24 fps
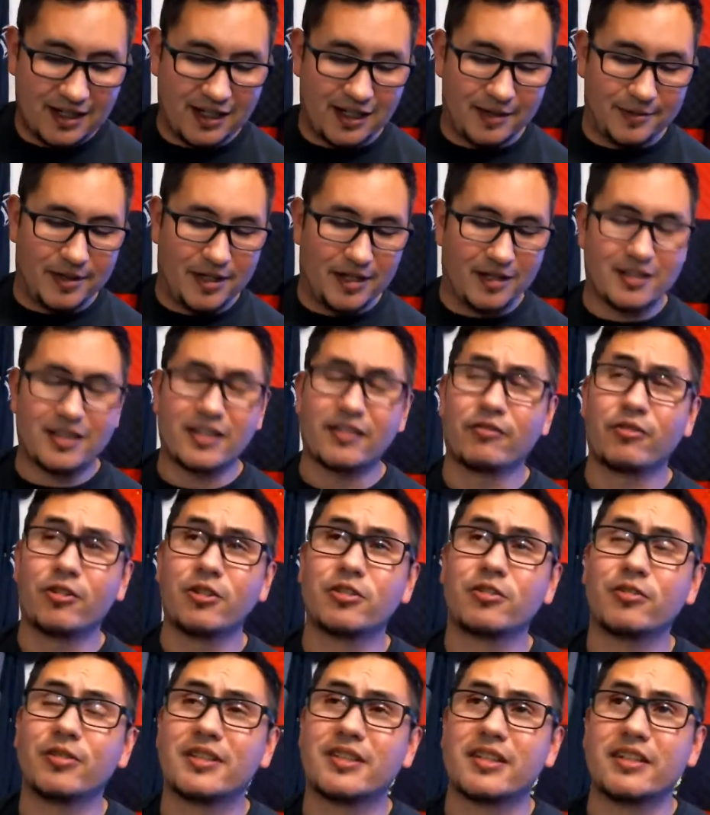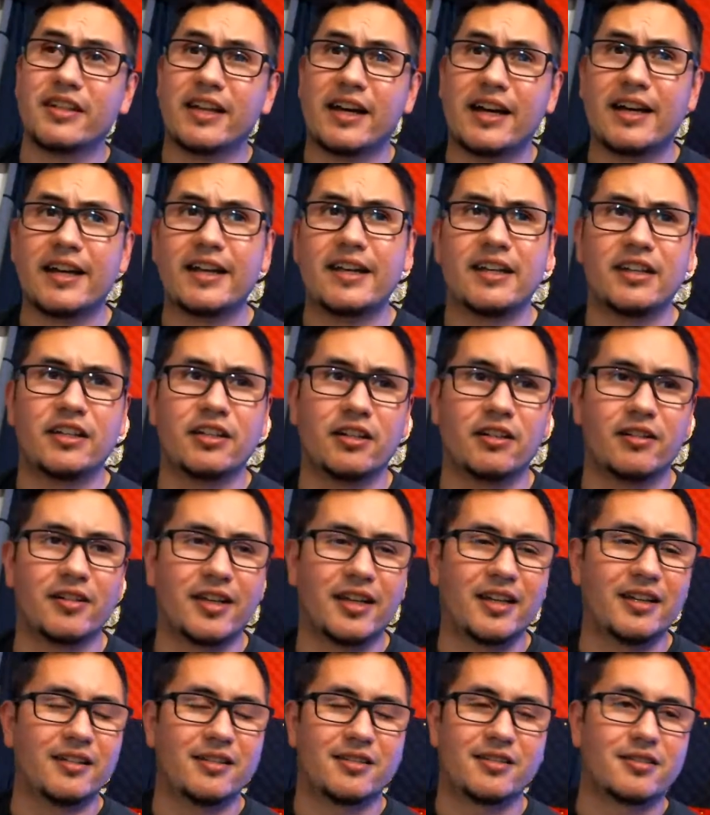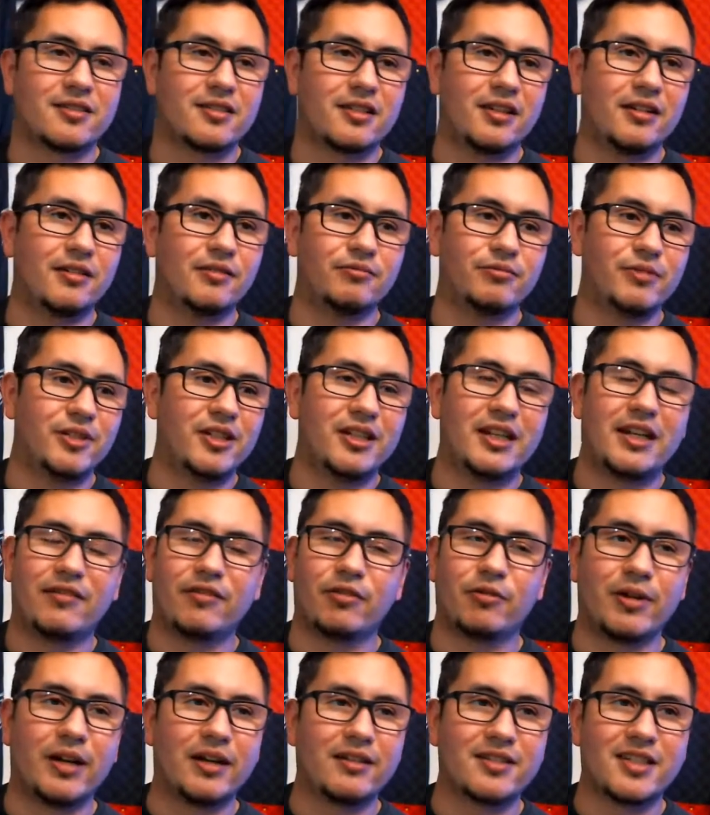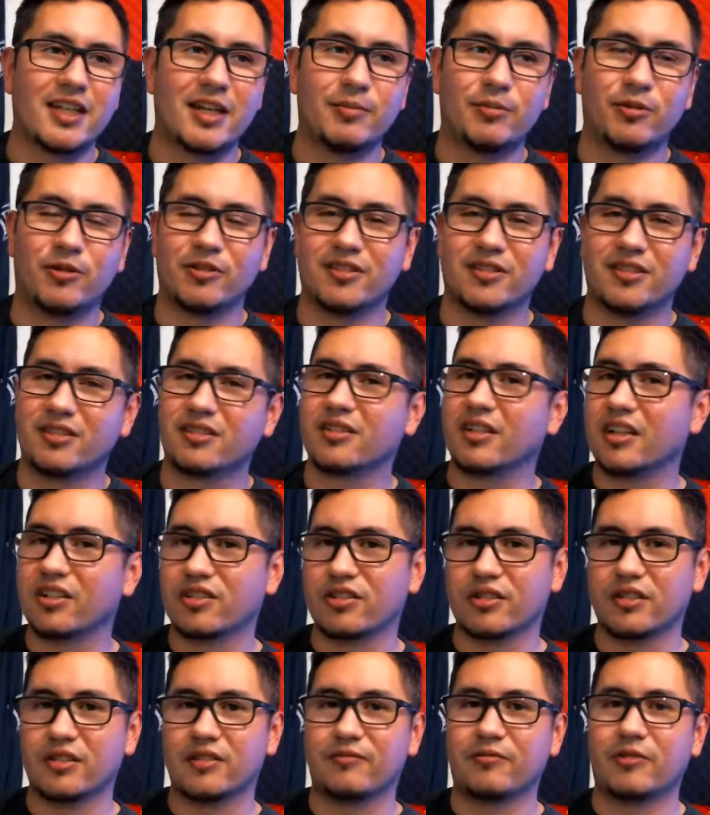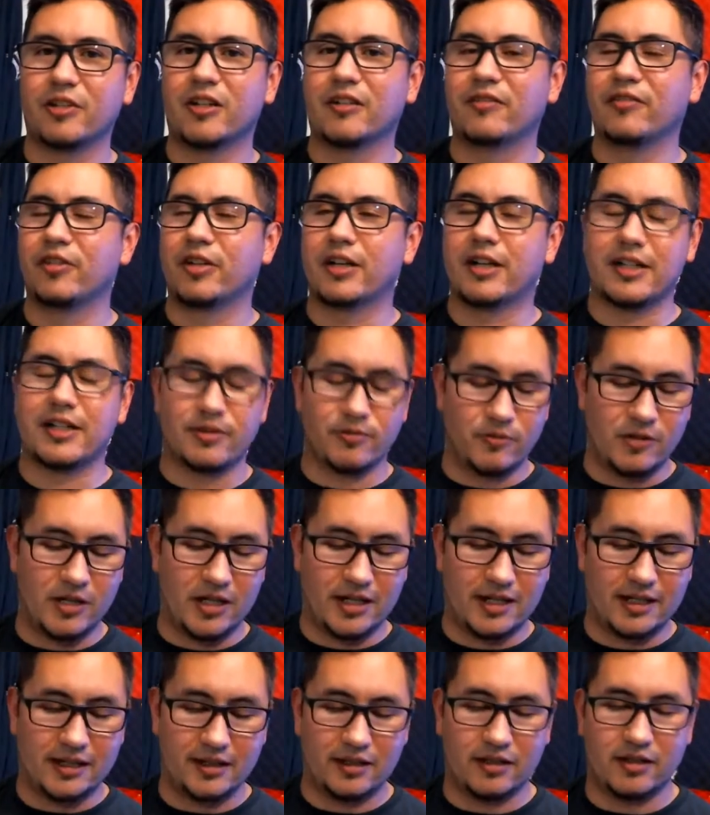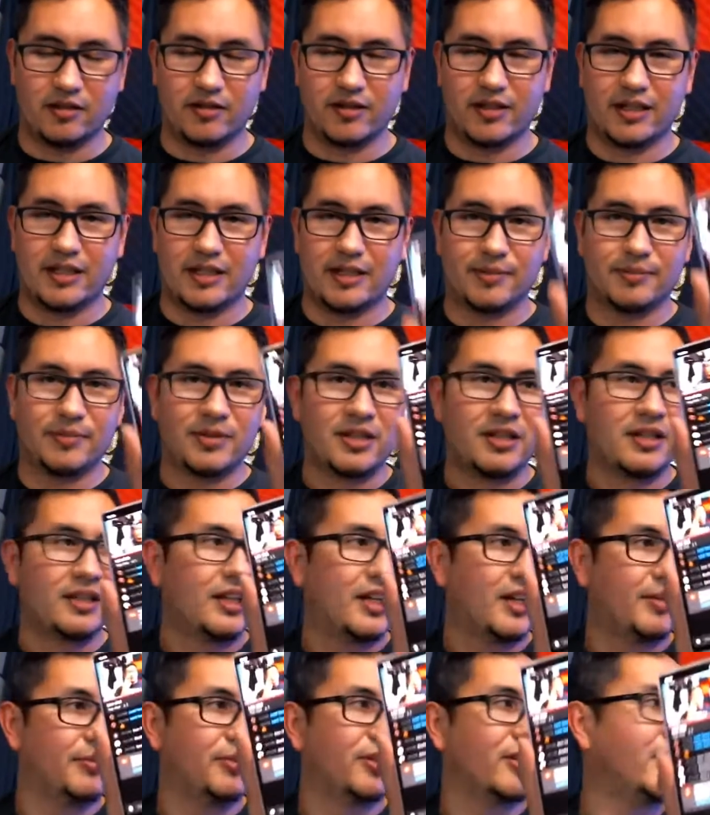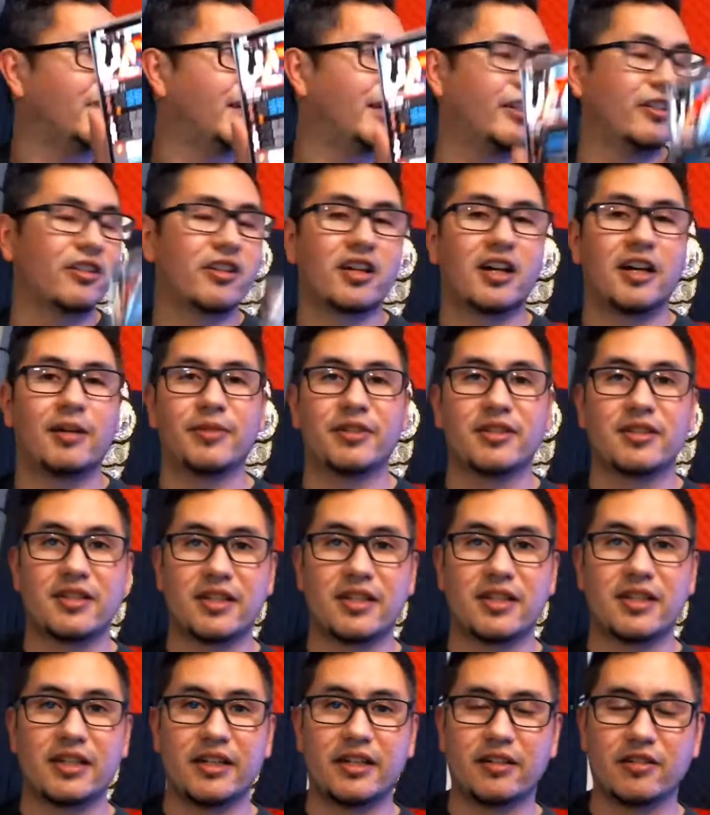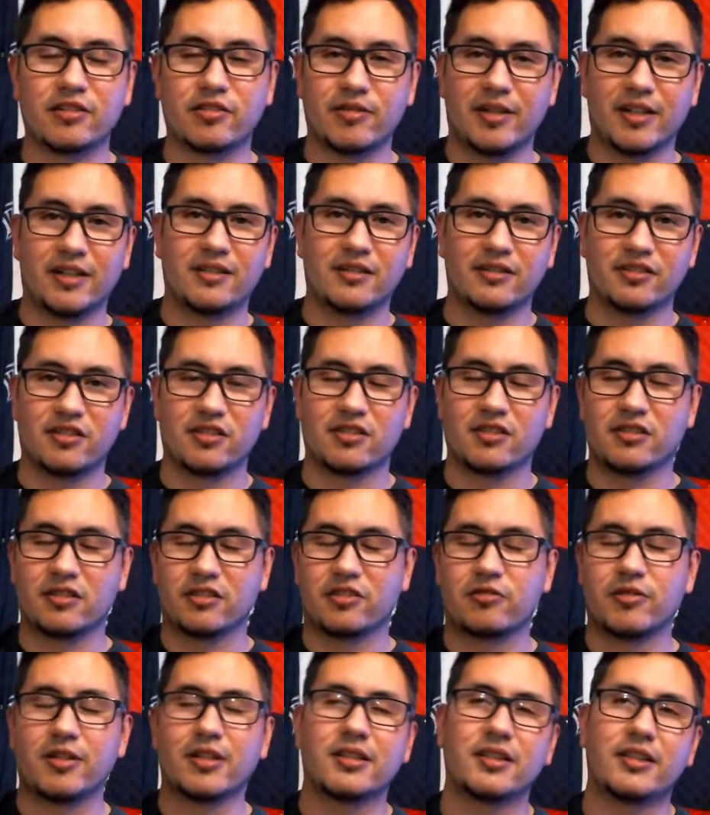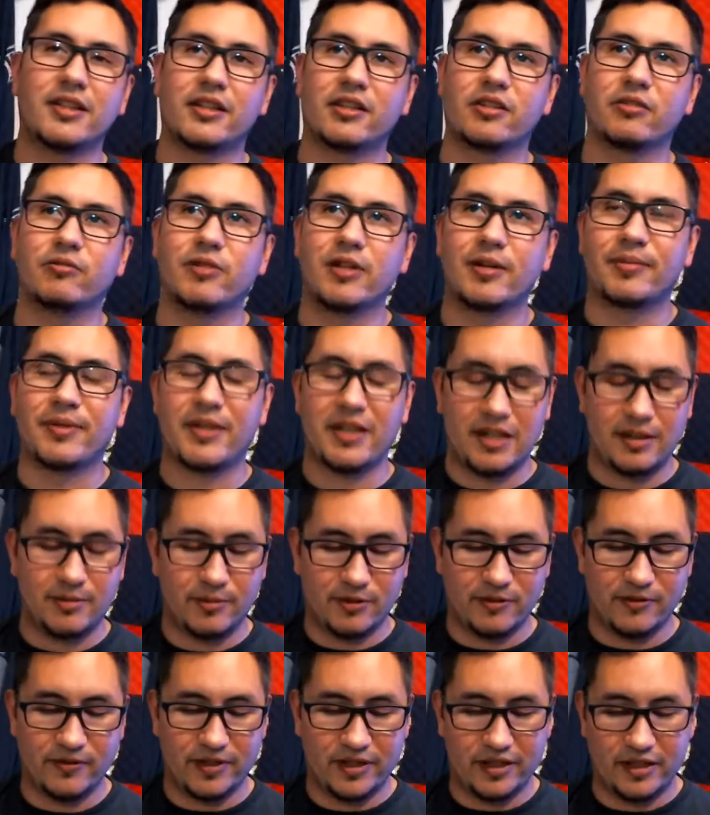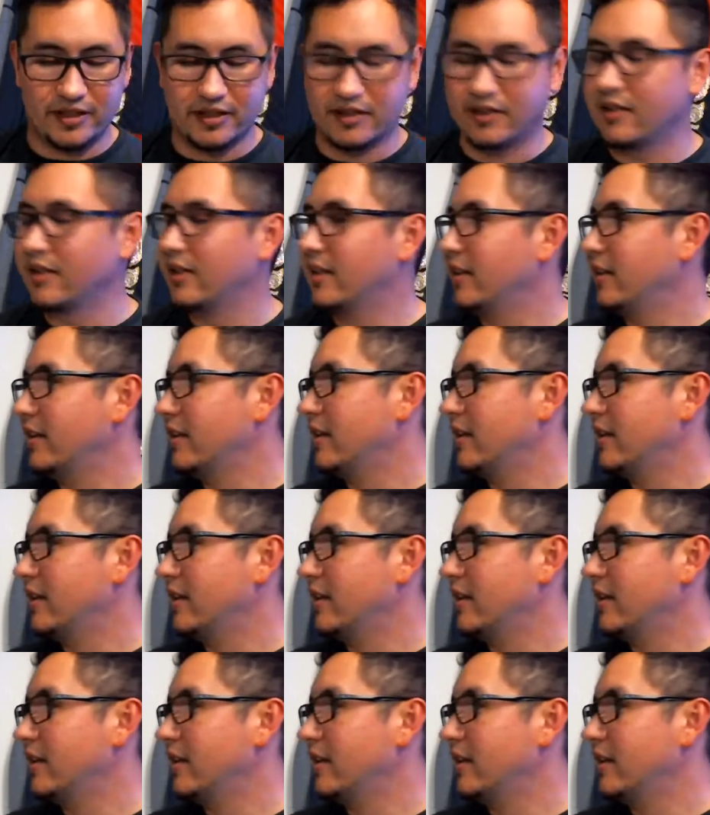How's everyone doing tonight? Again, this we can have a roundtable discussion of whatever you guys want. Again, I'm looking at your comments here, so I can just look directly at the webcam over here.